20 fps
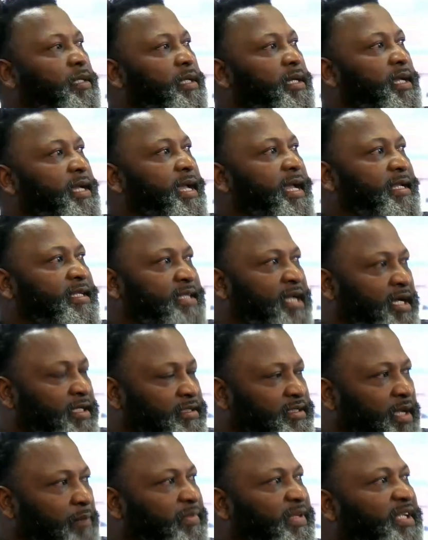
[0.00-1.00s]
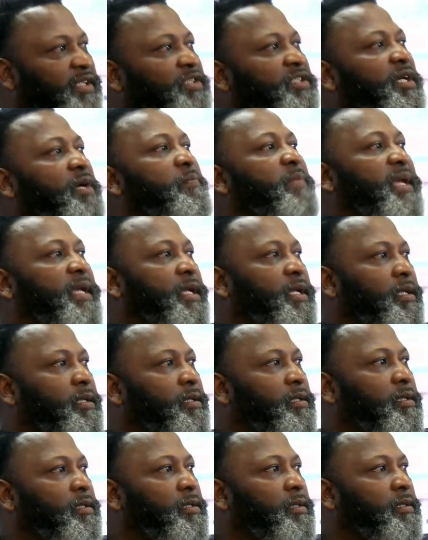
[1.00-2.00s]
it done something to me.
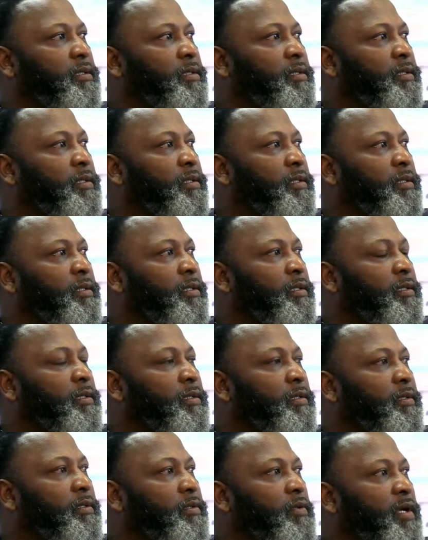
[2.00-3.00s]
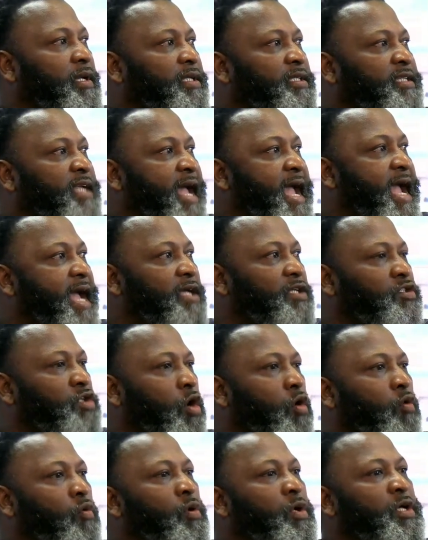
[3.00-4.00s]
You understand?
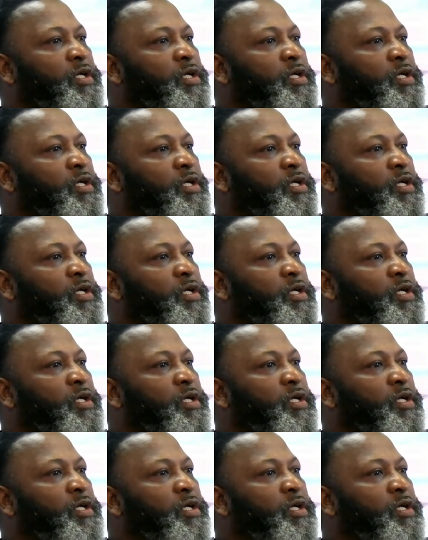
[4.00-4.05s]
So